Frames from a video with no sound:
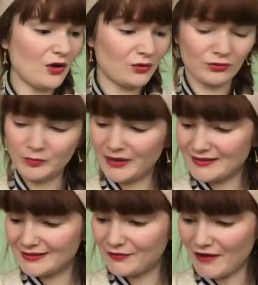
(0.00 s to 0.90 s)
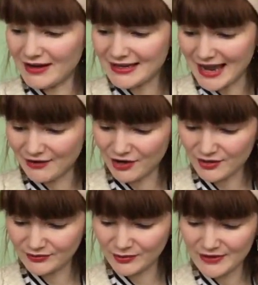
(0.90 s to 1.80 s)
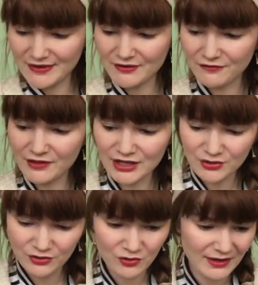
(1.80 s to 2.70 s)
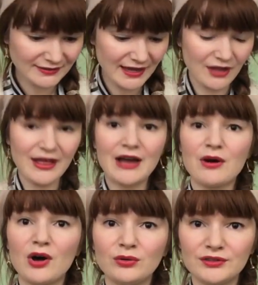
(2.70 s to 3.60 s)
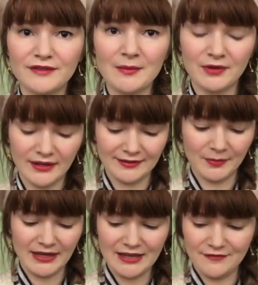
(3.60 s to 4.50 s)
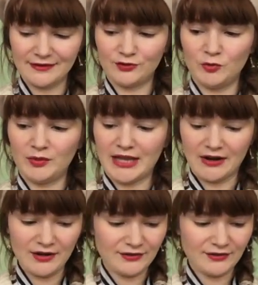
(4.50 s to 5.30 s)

old because it's very narrow, so I feel like you can always tell how old a fabric is by if it's super narrow.